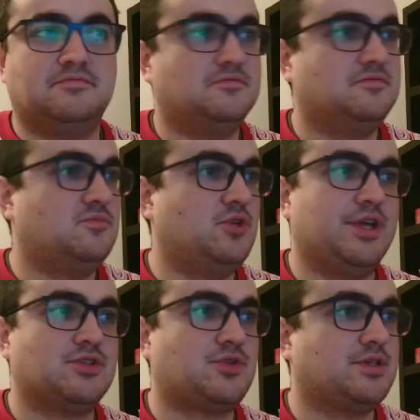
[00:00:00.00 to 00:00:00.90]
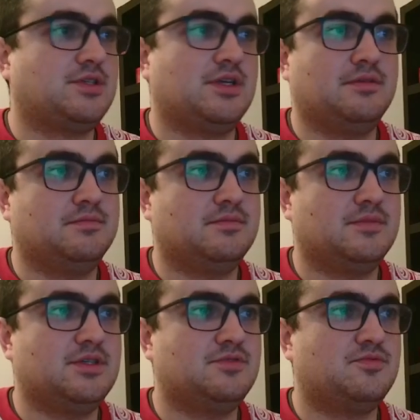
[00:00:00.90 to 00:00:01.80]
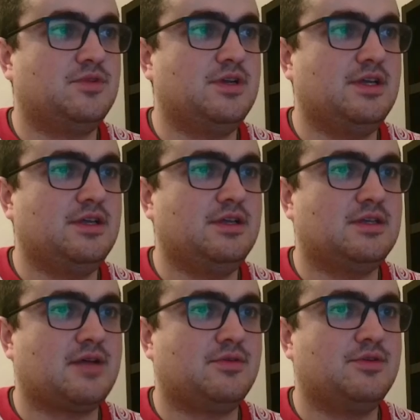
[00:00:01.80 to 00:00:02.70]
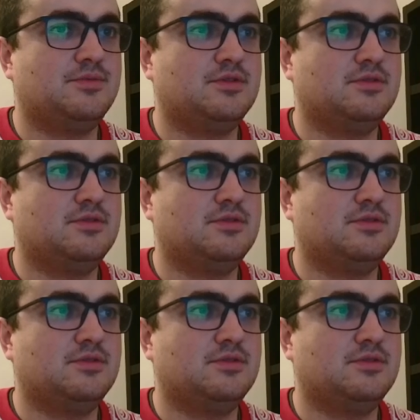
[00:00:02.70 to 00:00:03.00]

Really interesting. Is this really downloadable?